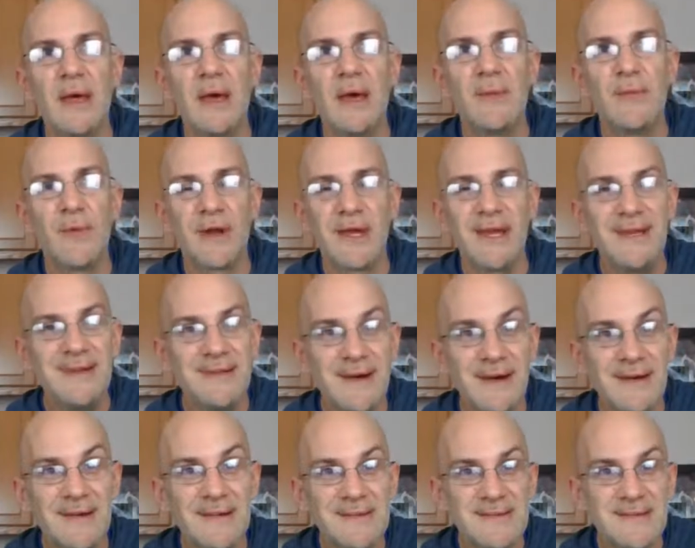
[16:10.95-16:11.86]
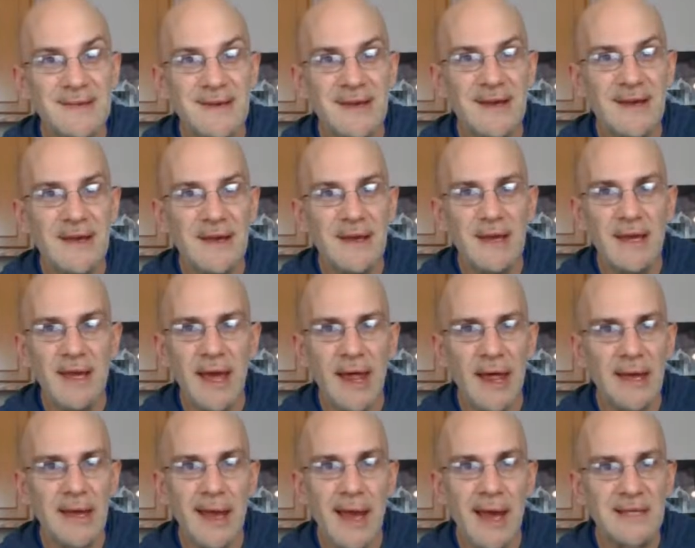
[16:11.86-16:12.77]
And what he does, he
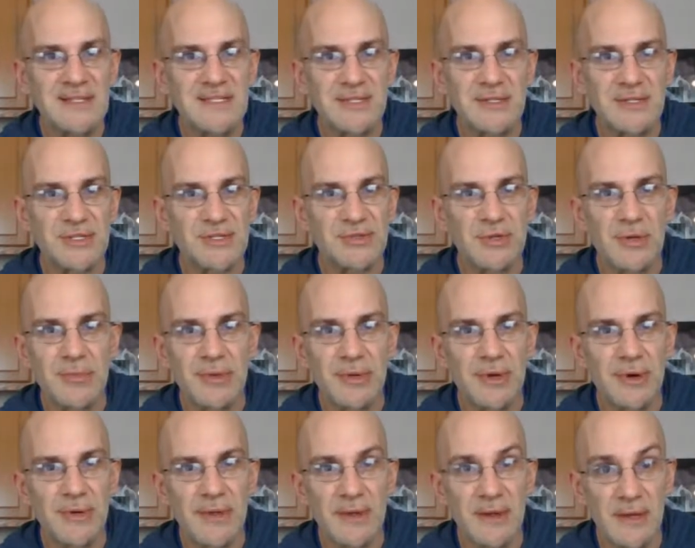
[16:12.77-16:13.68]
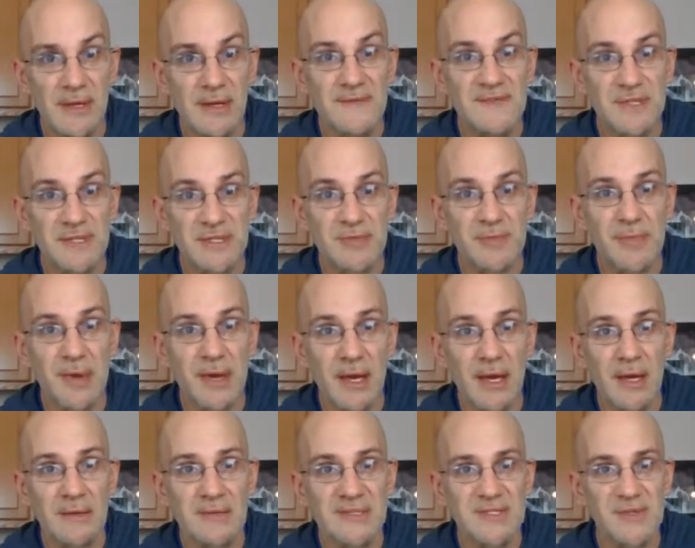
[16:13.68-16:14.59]
like has a distributor that lives in
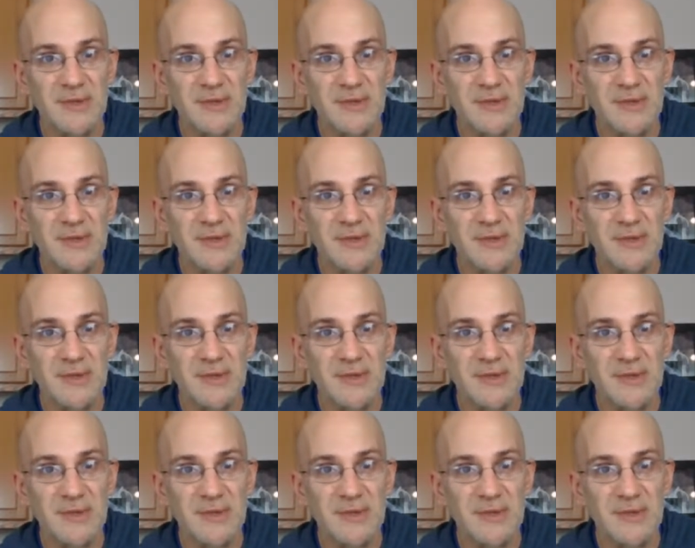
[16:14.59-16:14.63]
Japan.